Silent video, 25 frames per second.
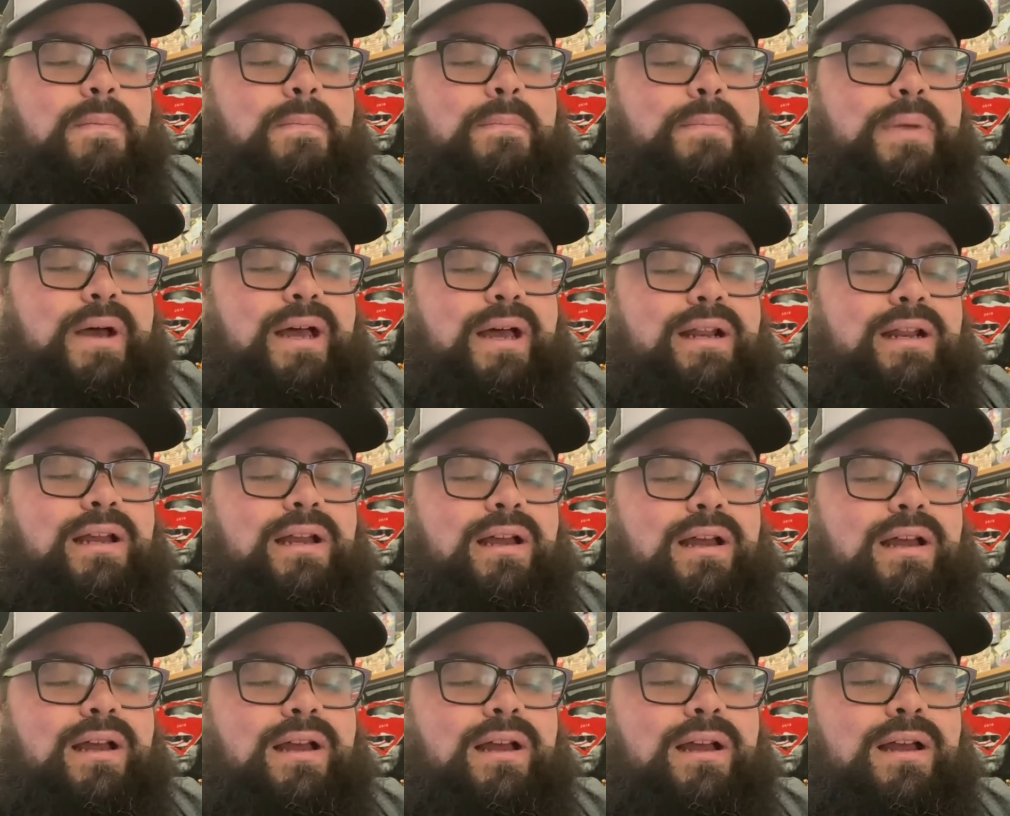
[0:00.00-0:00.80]
But
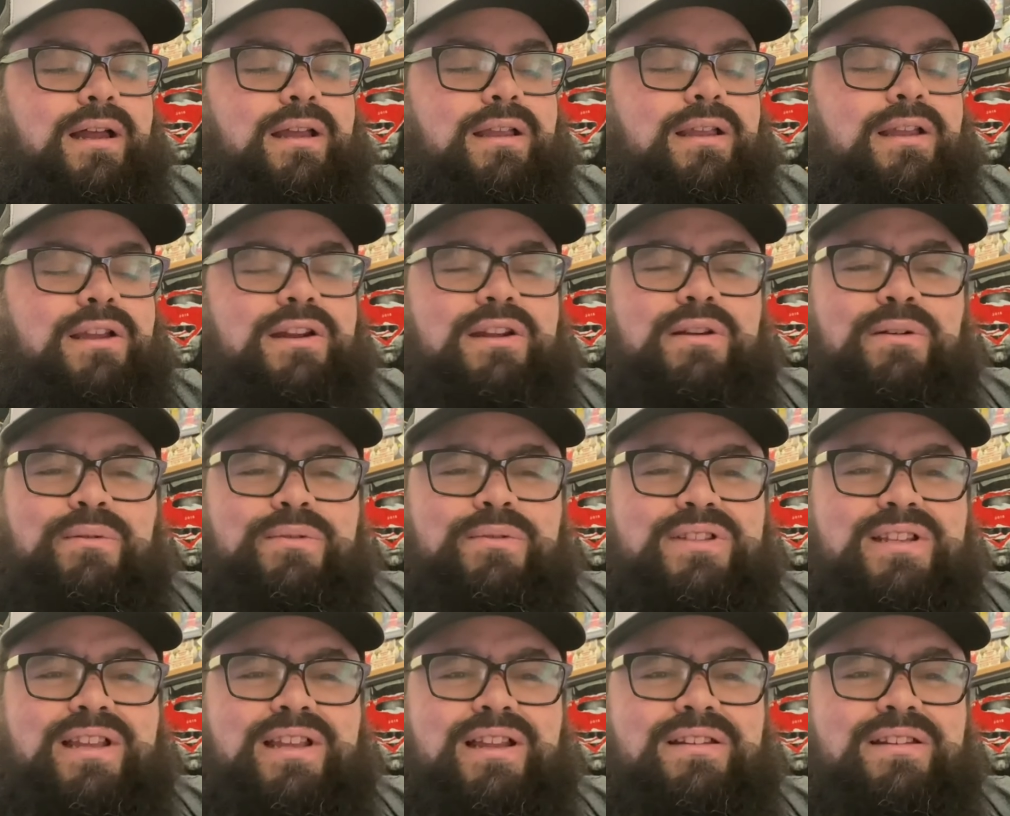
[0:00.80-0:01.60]
you know, it
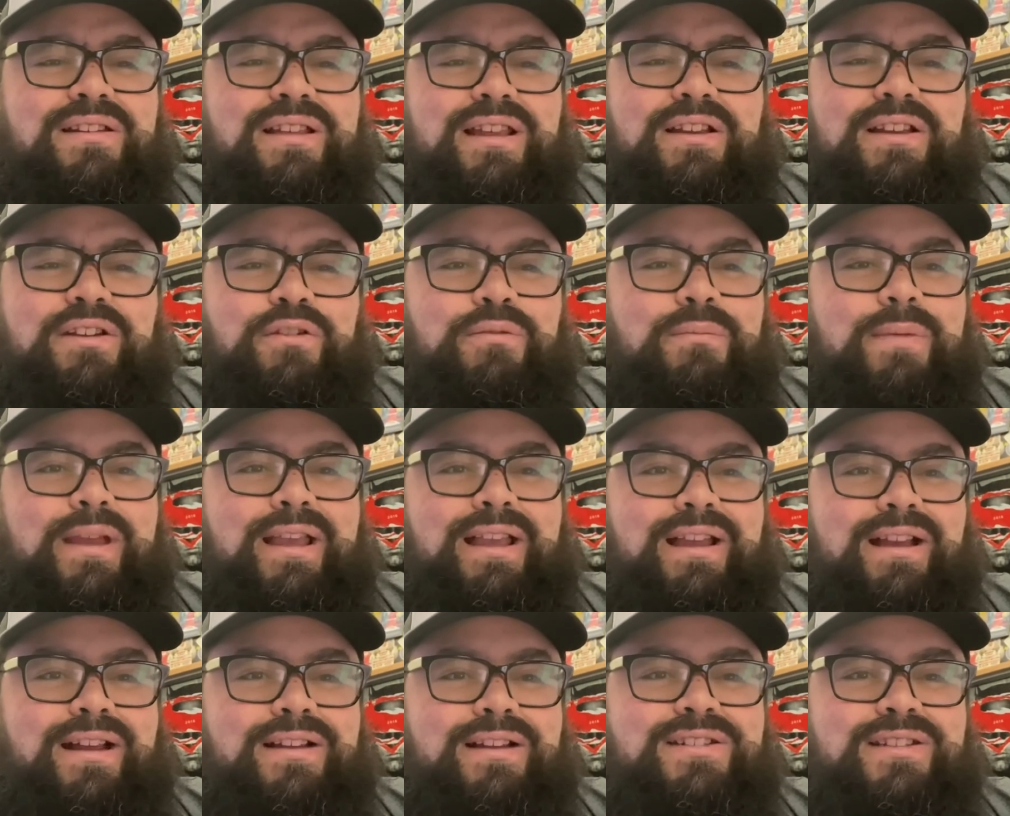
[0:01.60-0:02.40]
was kind of like, oh my
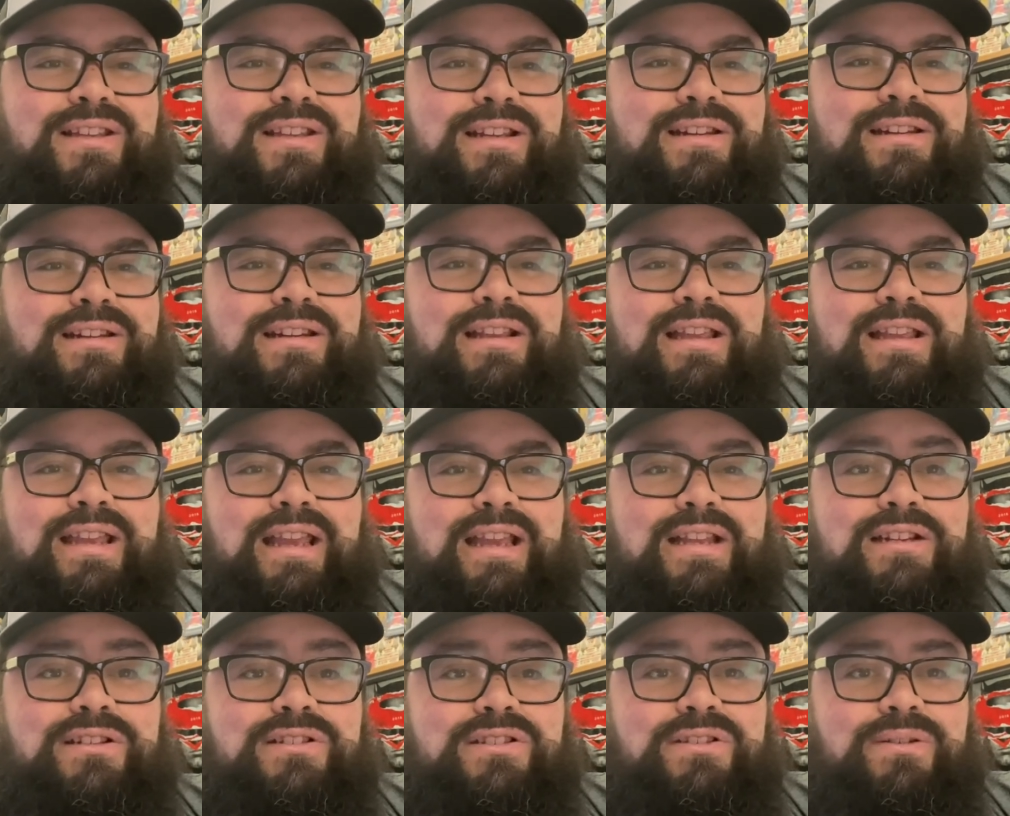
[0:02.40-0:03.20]
gosh, like Nick
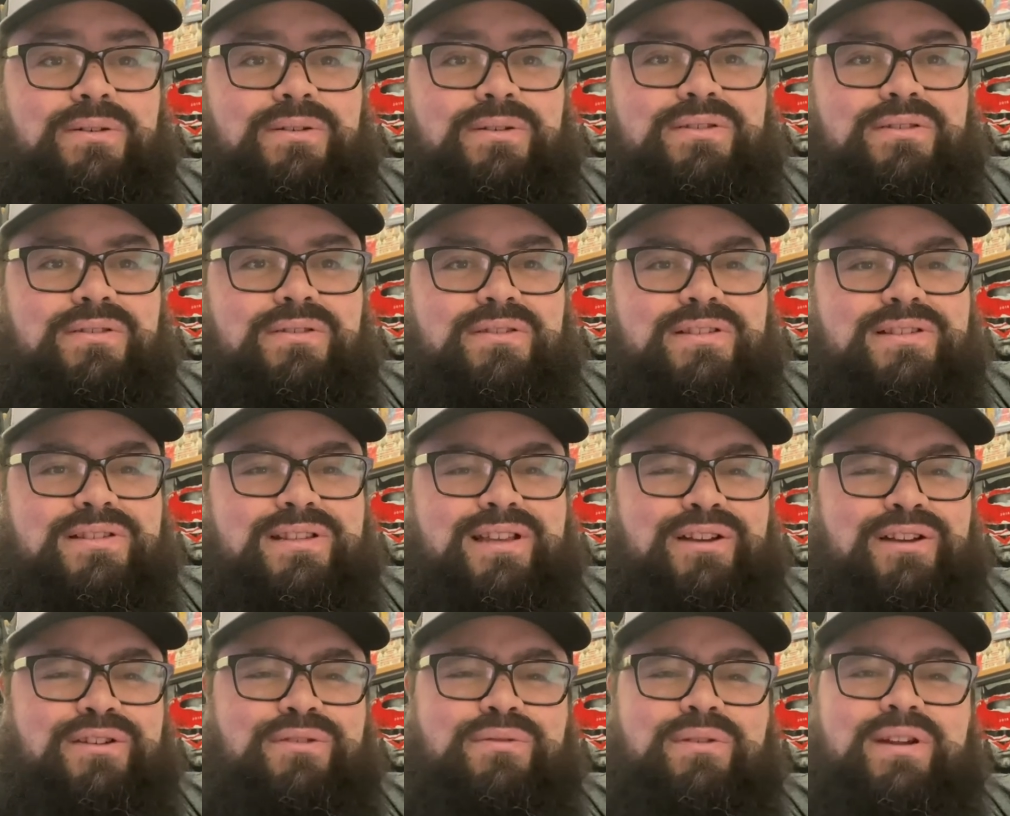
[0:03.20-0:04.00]
Cage is going through this
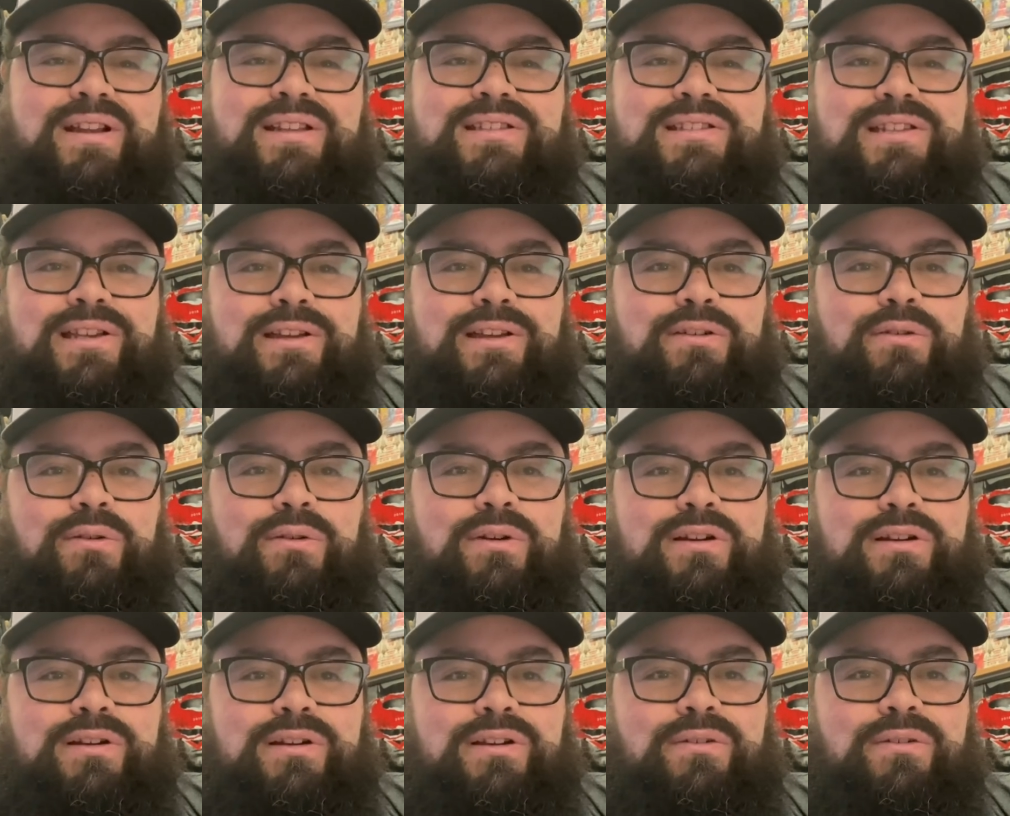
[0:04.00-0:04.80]
like crazy
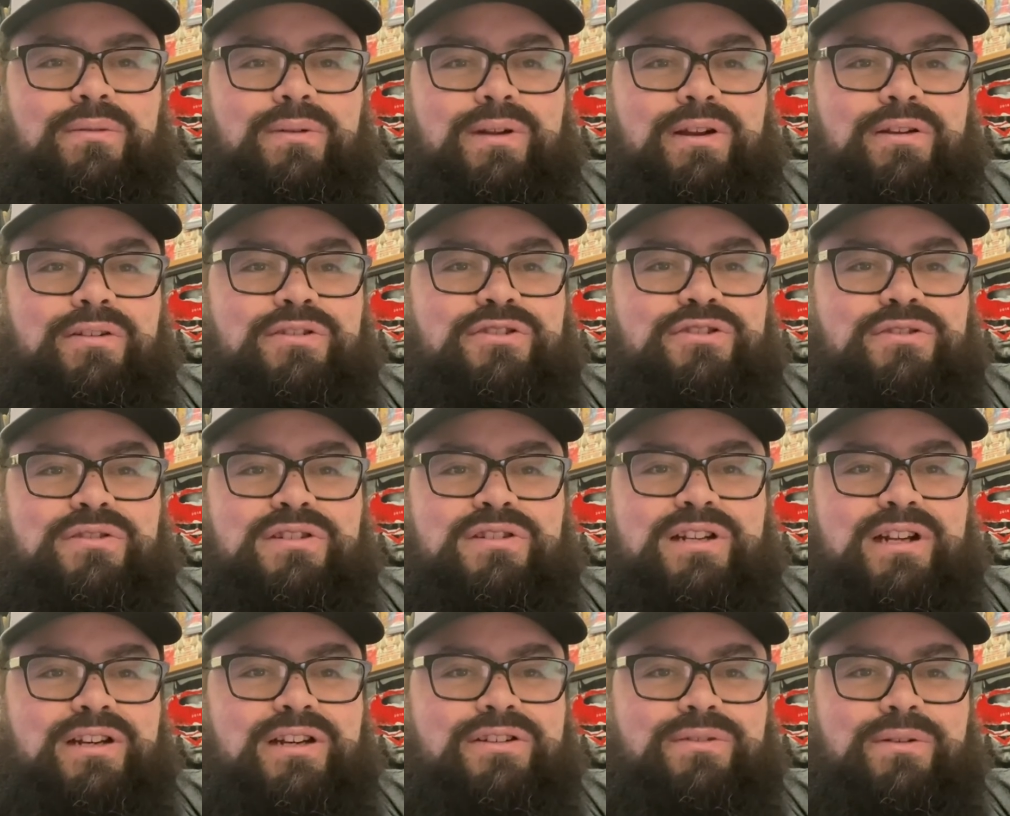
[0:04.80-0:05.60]
career
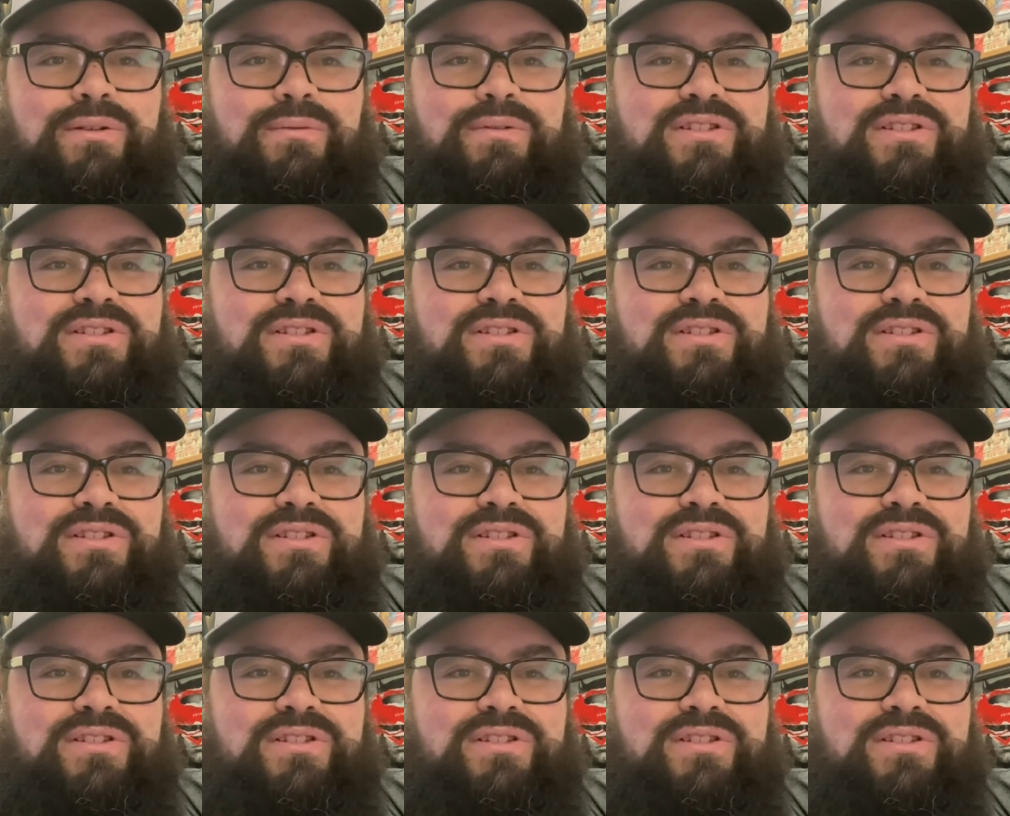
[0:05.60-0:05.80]
trajectory.